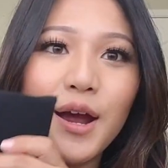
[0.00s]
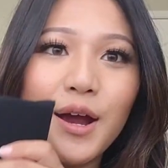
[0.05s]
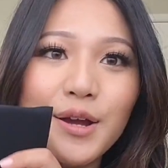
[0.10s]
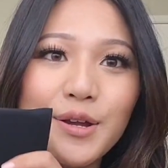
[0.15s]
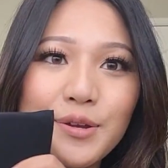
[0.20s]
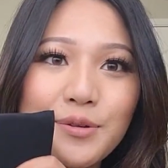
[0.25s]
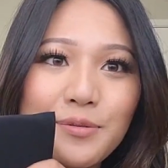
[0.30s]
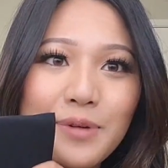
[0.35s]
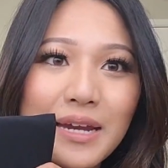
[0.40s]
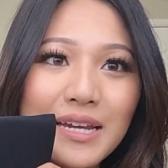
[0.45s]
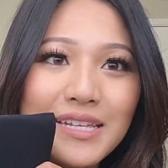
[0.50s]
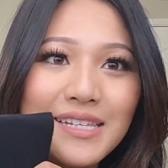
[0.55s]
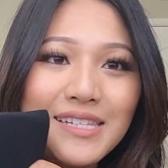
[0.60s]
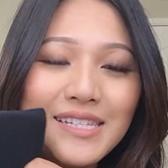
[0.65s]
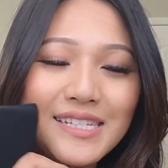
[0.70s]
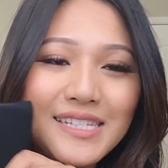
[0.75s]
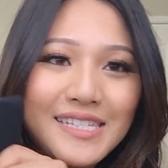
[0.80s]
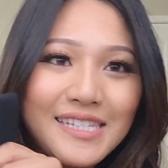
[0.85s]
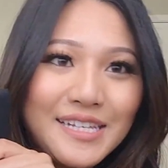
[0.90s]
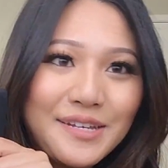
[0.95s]
Are you ready
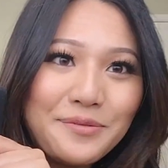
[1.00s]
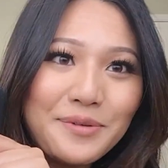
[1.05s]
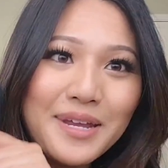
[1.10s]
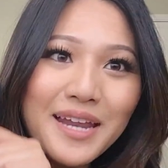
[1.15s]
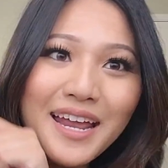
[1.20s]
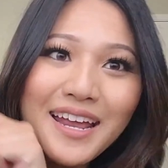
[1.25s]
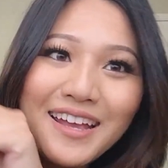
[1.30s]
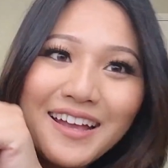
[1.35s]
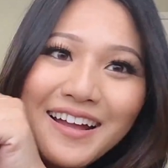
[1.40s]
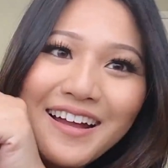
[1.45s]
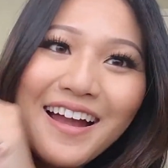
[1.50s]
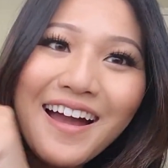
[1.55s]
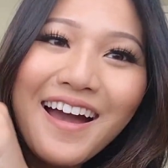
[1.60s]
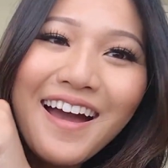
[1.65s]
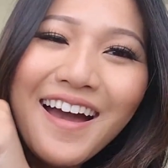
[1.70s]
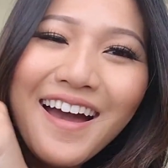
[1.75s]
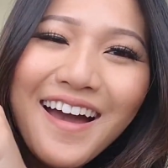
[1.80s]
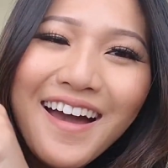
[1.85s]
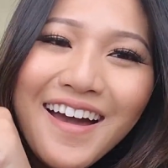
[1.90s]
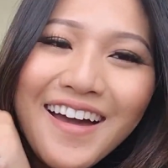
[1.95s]
to see what I
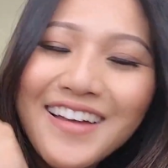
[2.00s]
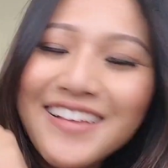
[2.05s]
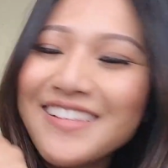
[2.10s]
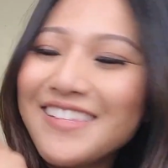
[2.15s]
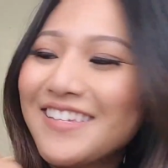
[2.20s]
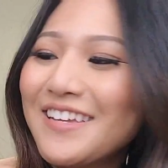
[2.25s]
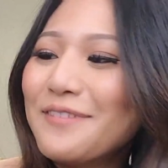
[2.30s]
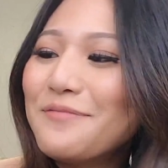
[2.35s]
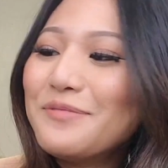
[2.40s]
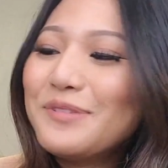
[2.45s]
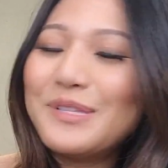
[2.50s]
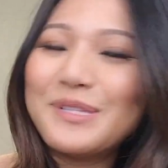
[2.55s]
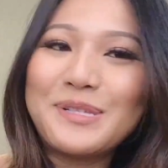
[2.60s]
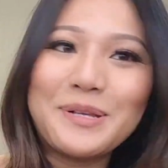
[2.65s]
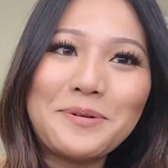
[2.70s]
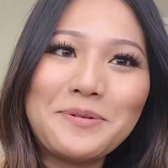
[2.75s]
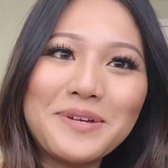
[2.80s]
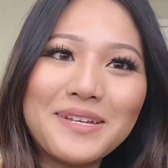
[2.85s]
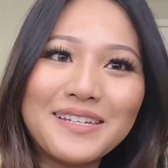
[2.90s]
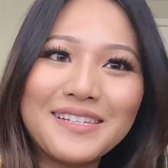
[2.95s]
got? I'm
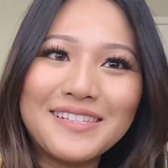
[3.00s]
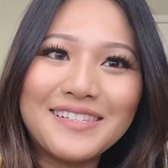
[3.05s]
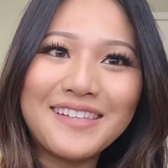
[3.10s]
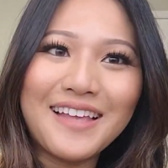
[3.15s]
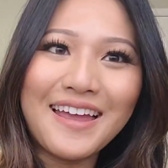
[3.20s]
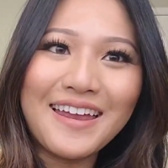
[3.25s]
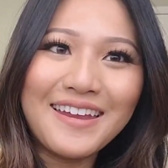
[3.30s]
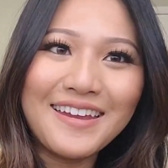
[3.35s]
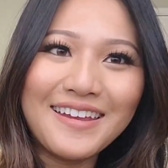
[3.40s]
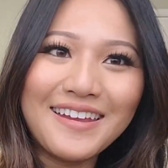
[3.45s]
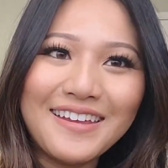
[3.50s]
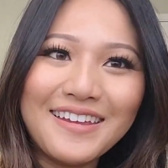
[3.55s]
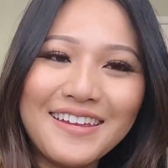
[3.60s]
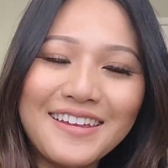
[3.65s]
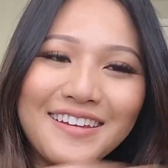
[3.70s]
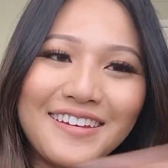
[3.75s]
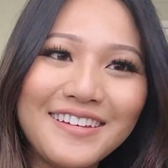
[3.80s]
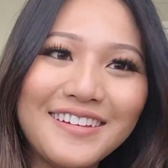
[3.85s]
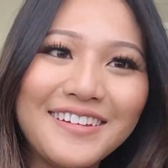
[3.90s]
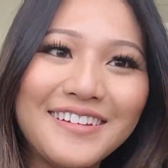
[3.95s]
so excited.